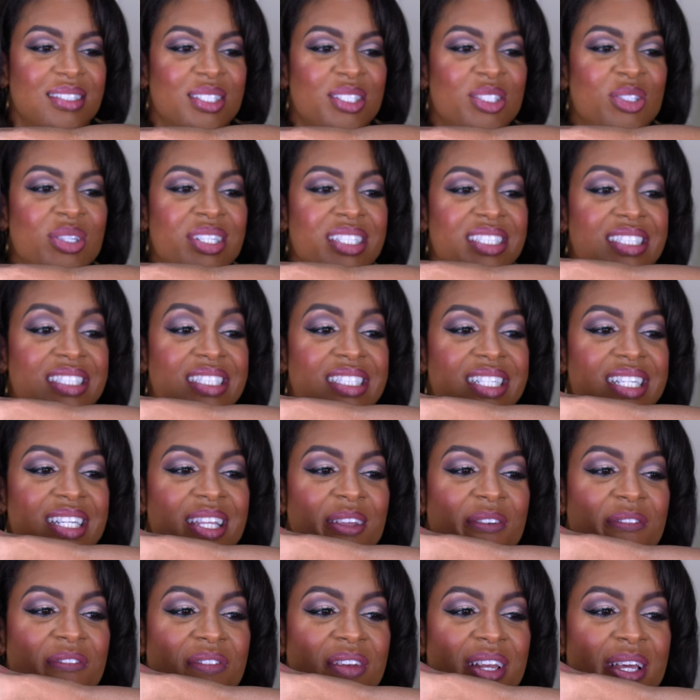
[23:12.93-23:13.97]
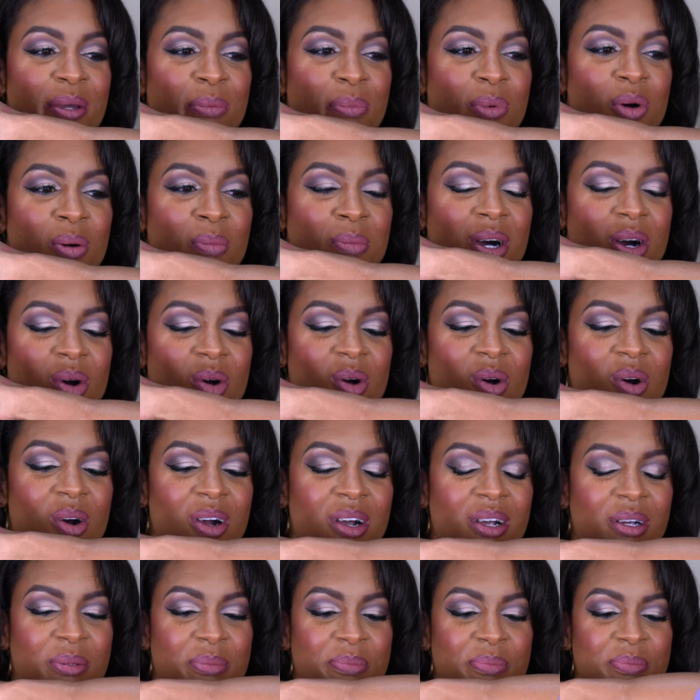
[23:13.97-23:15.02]
You can see the flip on my
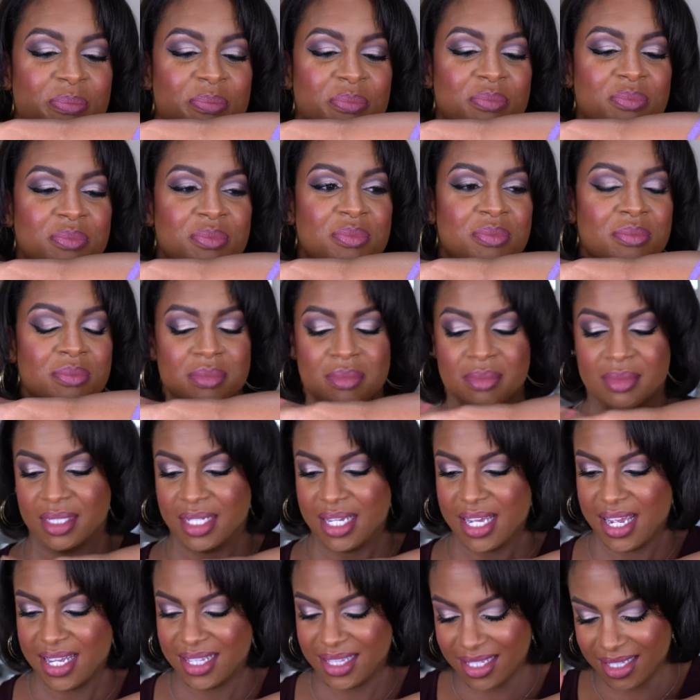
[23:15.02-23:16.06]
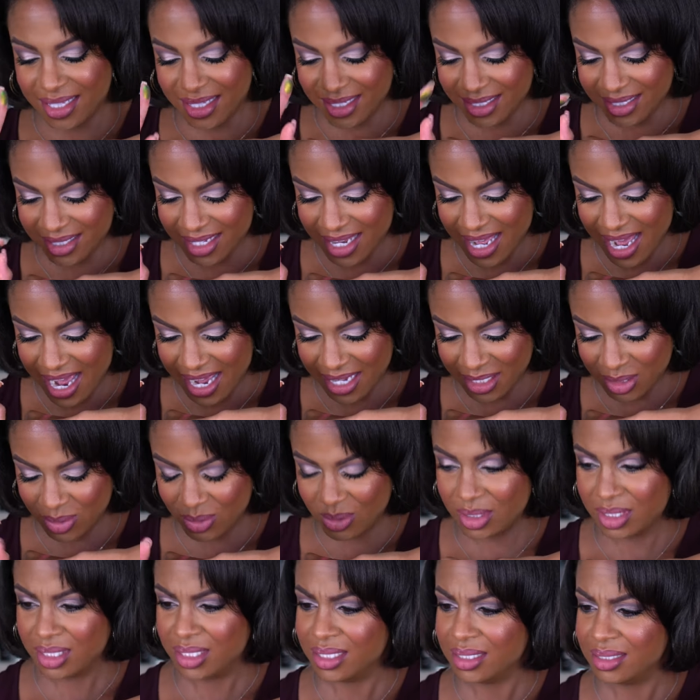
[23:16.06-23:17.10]
arm. And then this last
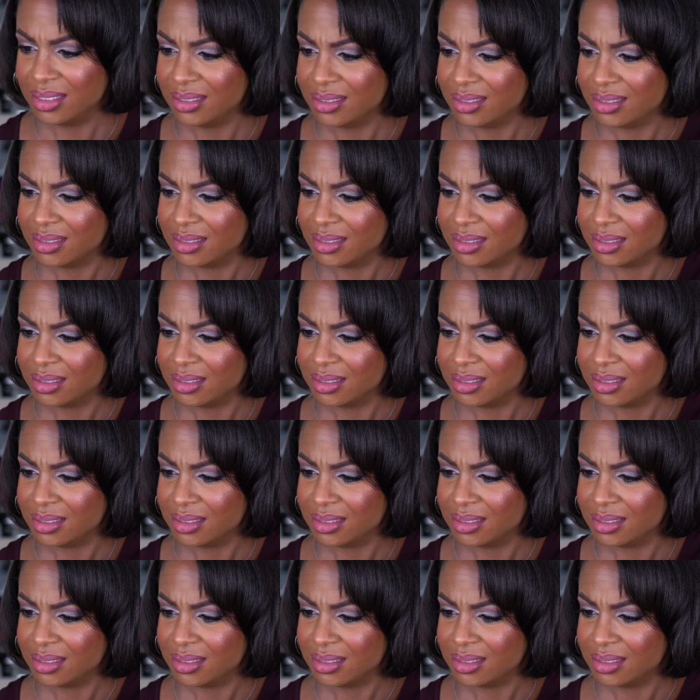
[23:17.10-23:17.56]
one.